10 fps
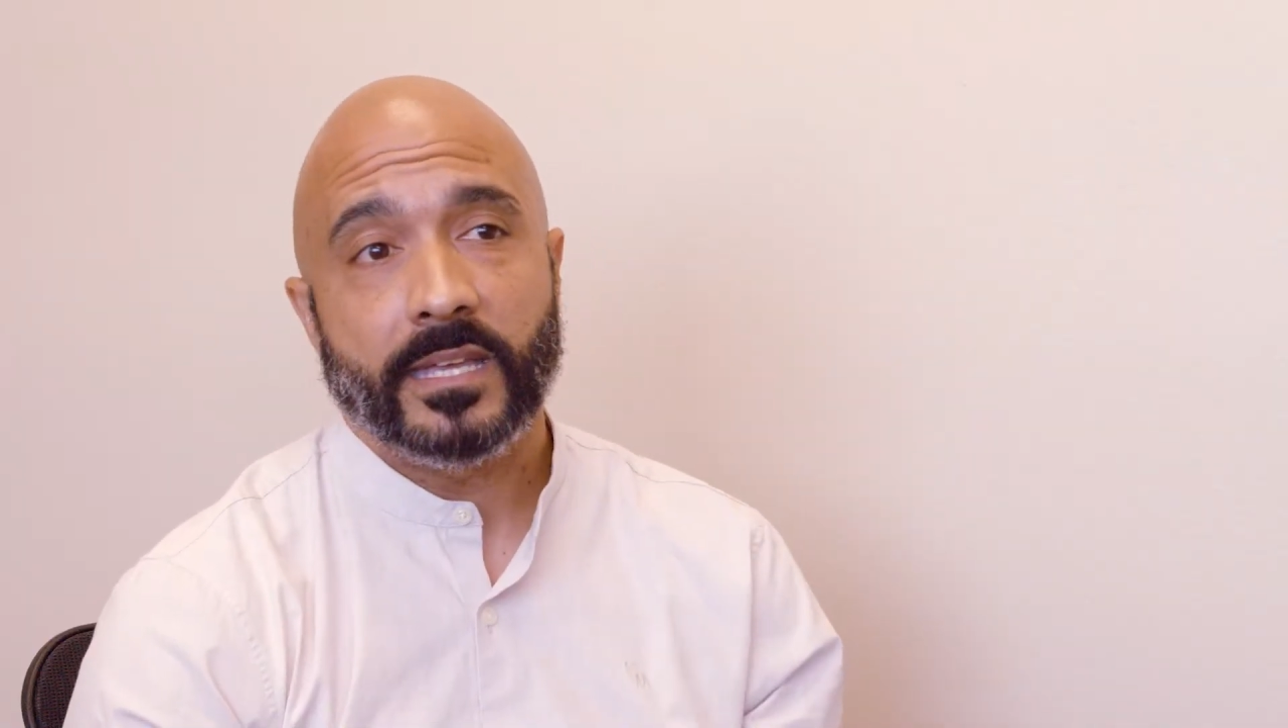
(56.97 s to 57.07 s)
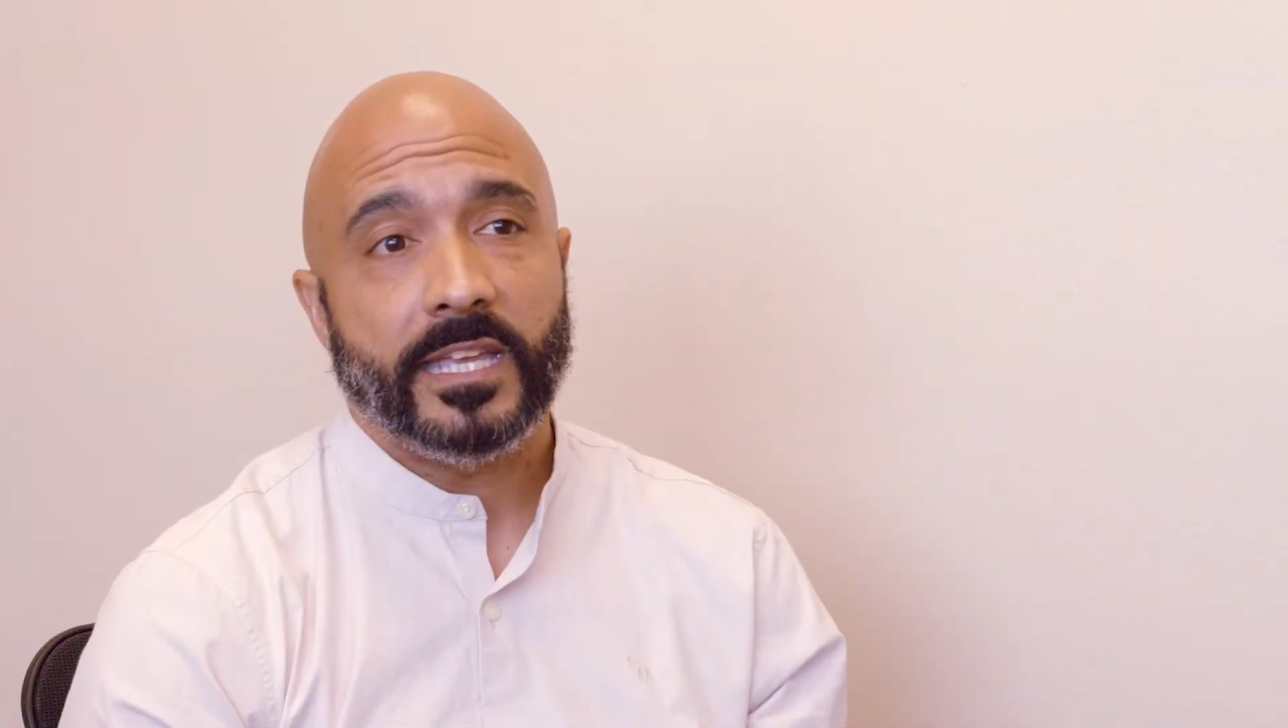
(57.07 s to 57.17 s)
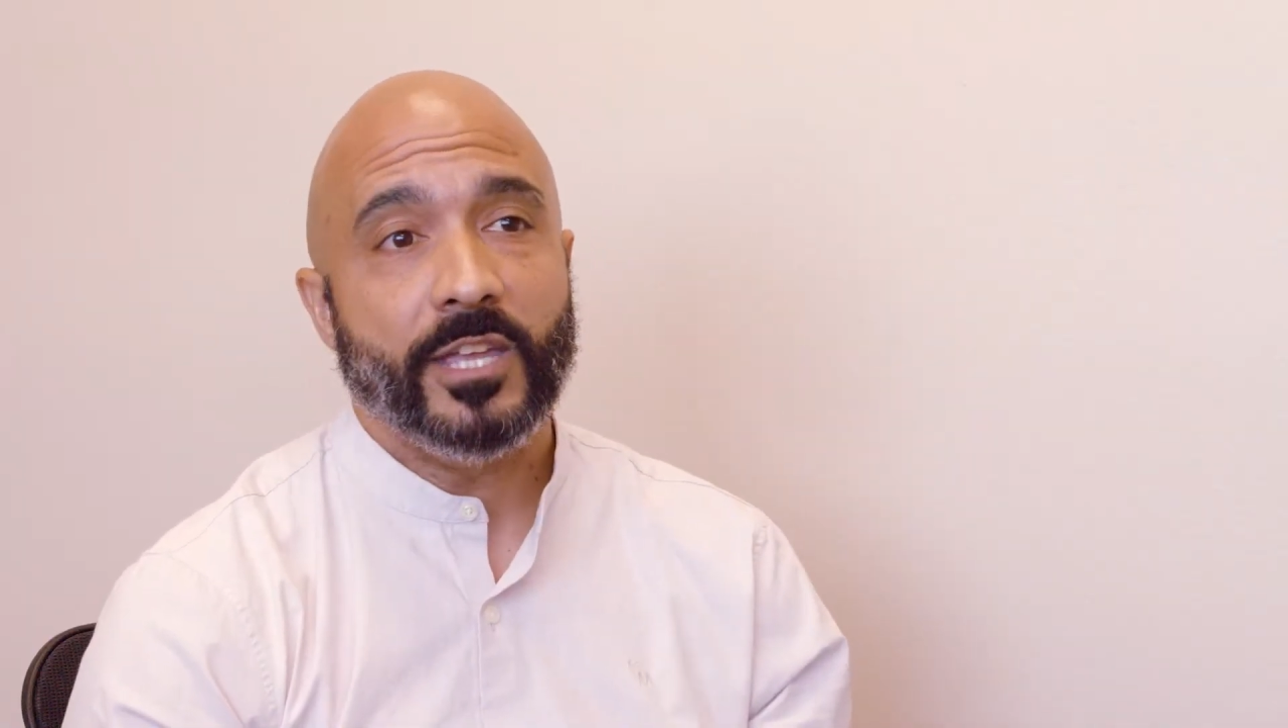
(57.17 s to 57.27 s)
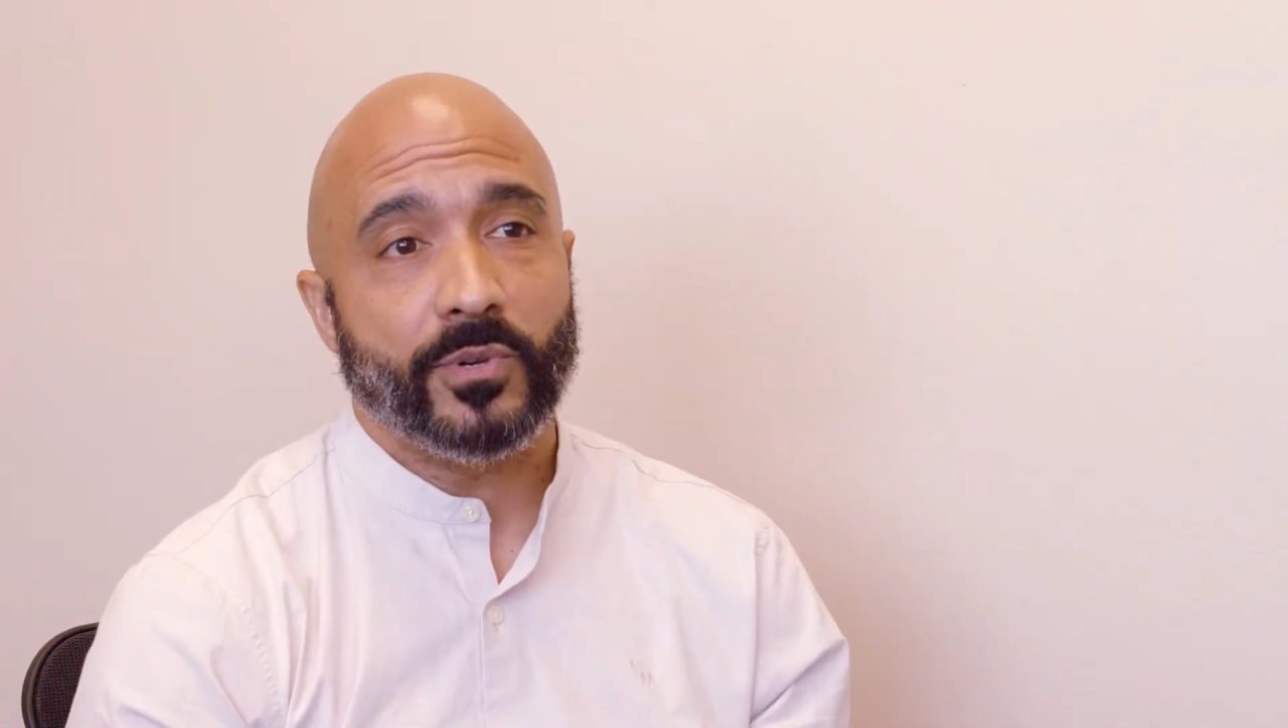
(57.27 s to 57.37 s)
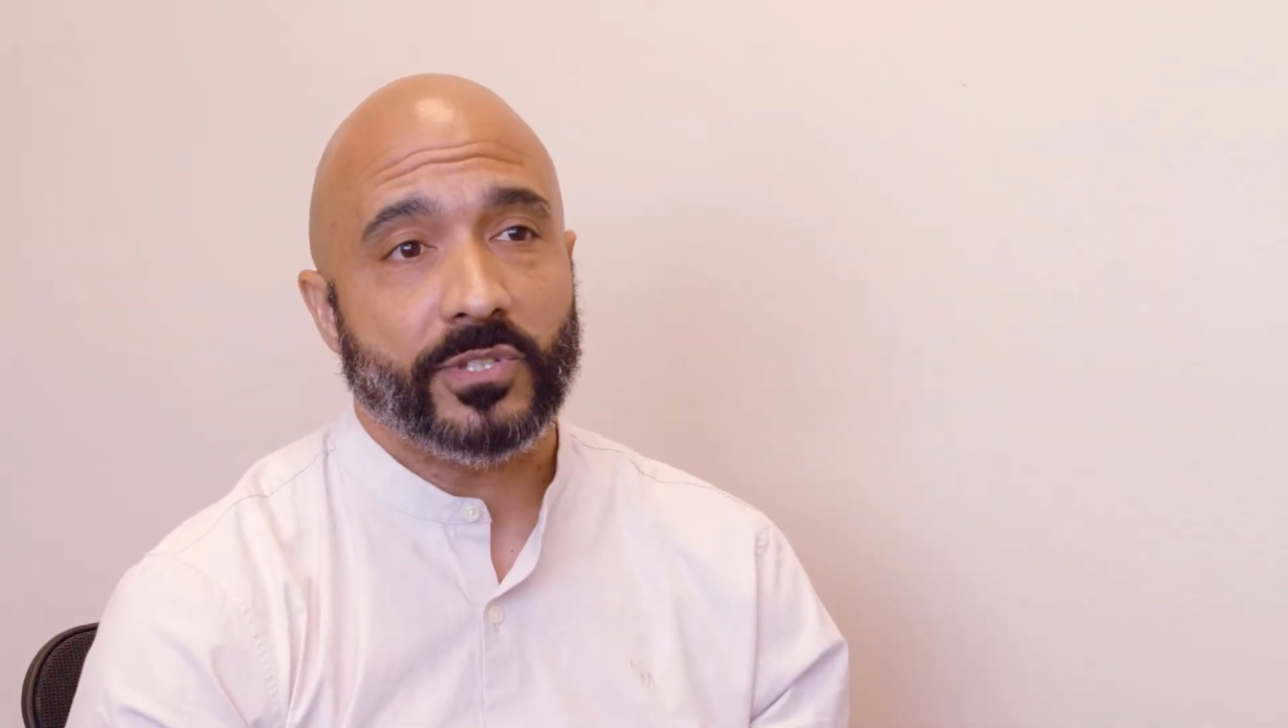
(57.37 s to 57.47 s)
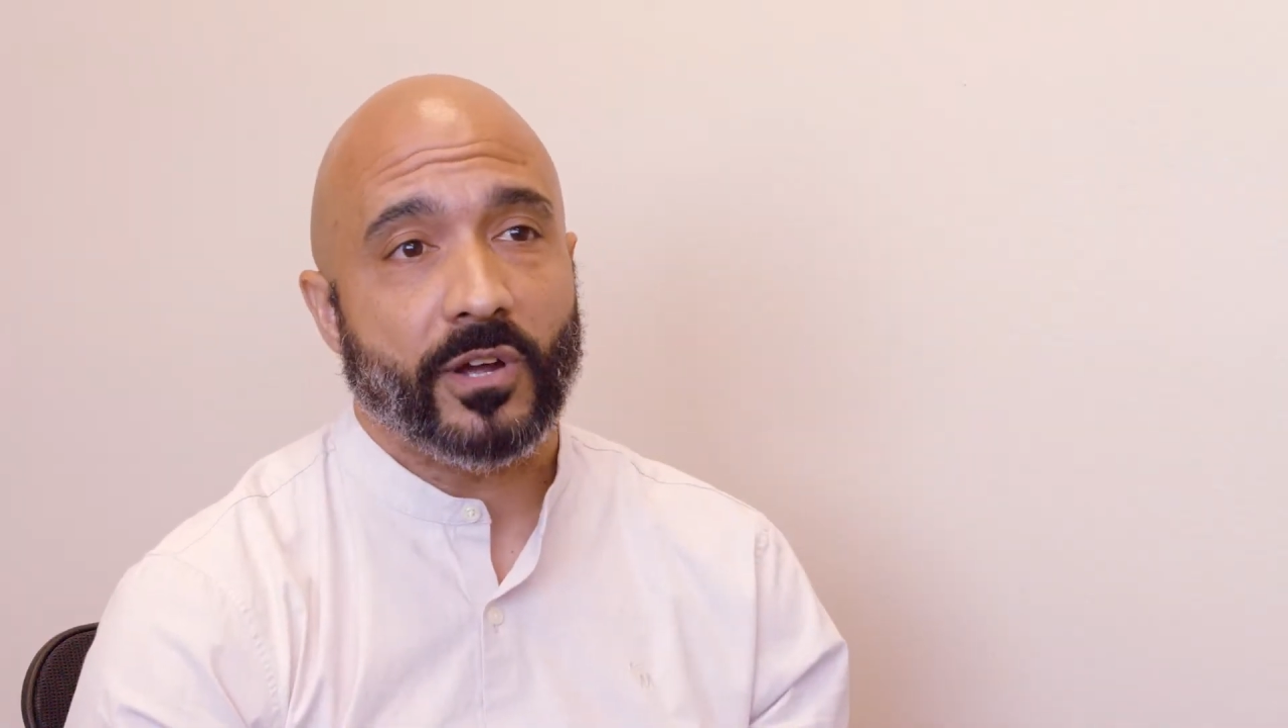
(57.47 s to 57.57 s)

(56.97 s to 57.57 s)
he was